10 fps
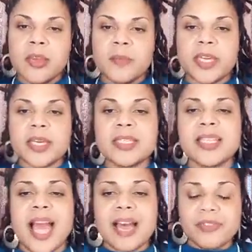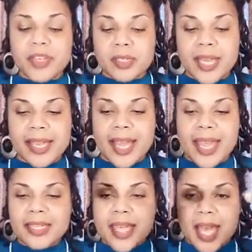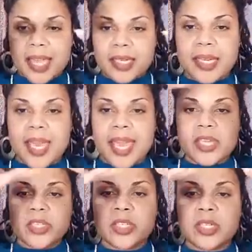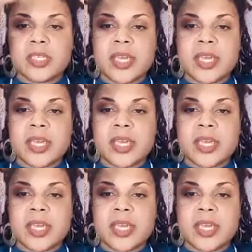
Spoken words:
because I feel like anxiety and anxiousness